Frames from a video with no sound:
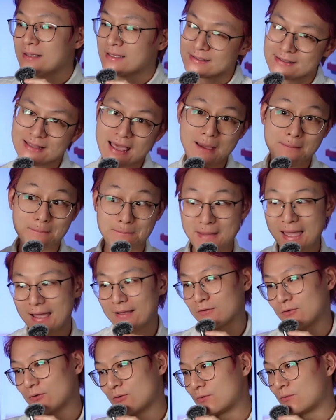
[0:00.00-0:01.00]
Snap back
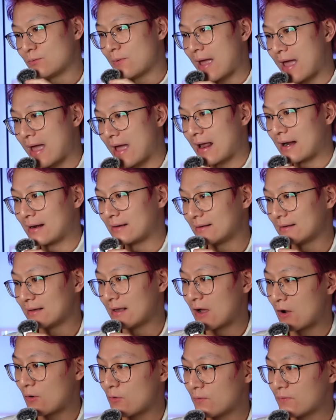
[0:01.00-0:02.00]
to reality,
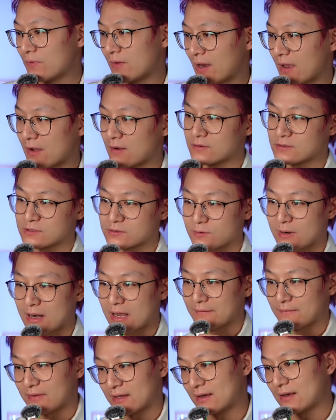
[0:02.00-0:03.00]
oh, the ghost
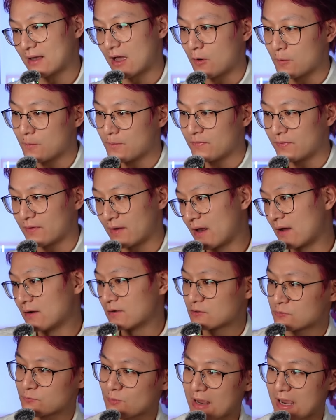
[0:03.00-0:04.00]
gravity, oh, the
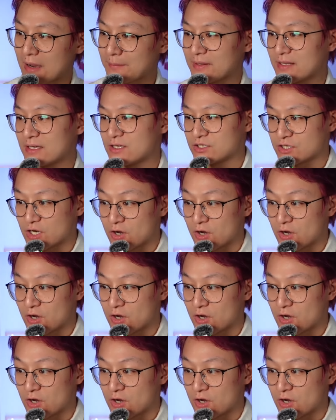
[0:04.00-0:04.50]
ghost gravity.